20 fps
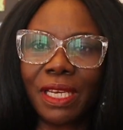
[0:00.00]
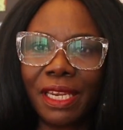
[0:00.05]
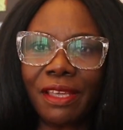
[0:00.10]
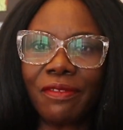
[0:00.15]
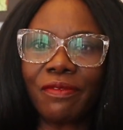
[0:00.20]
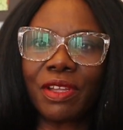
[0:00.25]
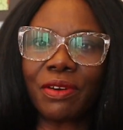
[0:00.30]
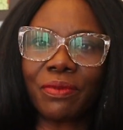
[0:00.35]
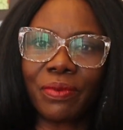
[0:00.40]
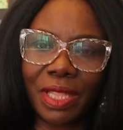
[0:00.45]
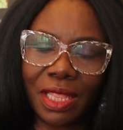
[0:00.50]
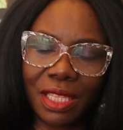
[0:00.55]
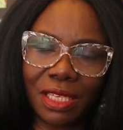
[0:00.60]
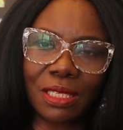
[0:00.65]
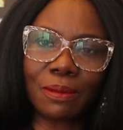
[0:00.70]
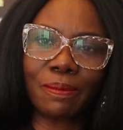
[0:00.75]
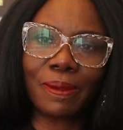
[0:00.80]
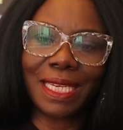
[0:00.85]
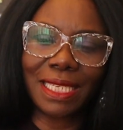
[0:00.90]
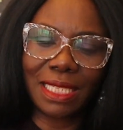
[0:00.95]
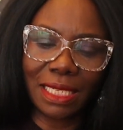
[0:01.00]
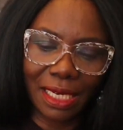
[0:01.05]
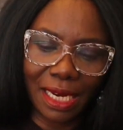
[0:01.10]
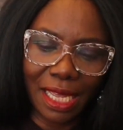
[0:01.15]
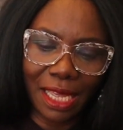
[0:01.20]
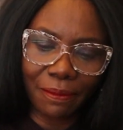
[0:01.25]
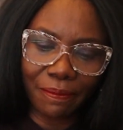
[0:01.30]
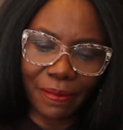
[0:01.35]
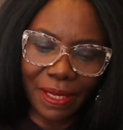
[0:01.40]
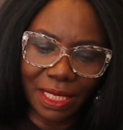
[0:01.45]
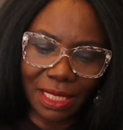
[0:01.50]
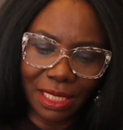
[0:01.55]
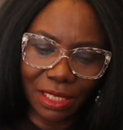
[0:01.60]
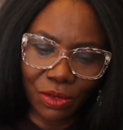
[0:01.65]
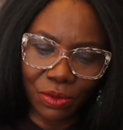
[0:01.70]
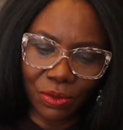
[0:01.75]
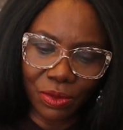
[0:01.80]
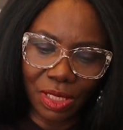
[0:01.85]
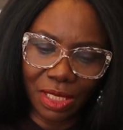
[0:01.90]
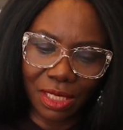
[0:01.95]
living with this person, A, B,
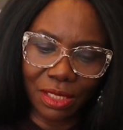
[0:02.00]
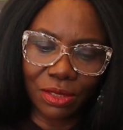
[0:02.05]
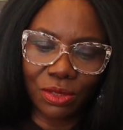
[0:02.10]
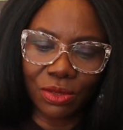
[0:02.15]
C, or D.